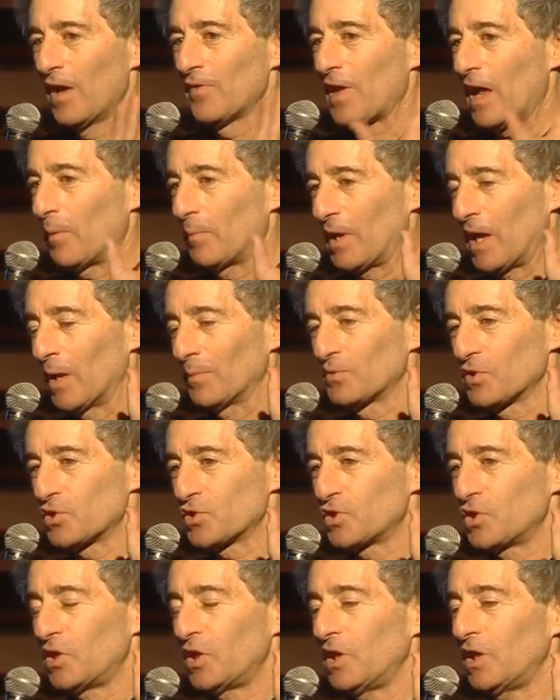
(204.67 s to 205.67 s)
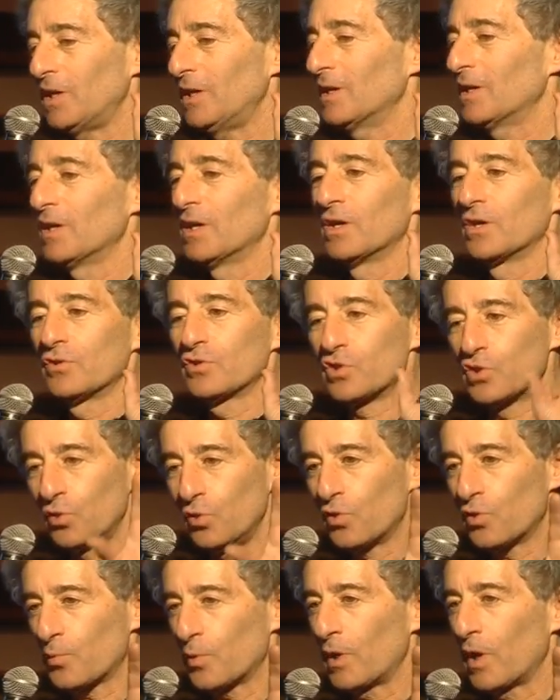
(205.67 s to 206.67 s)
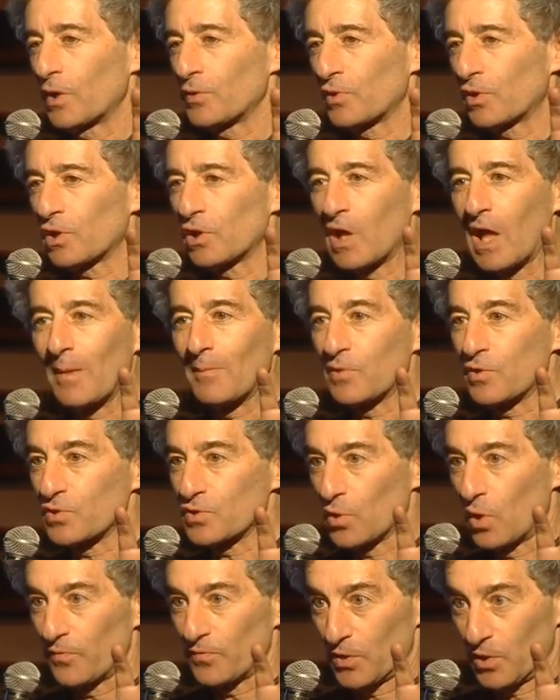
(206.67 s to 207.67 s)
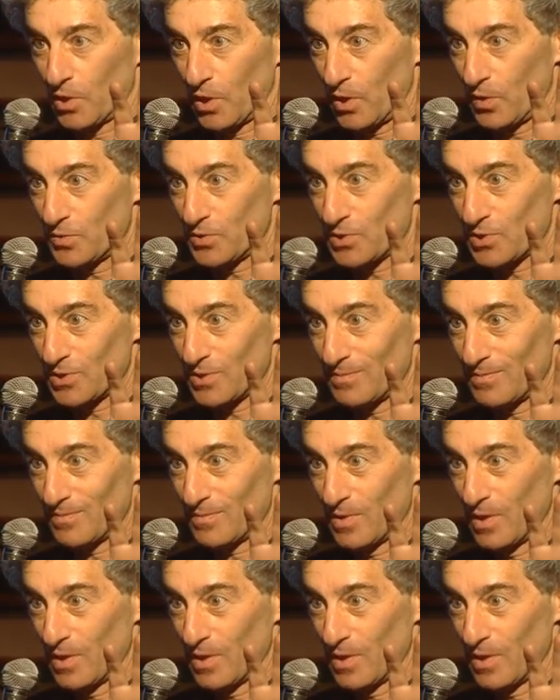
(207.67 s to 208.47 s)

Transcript: They'll be able to see two, 300 kilometers off the coast.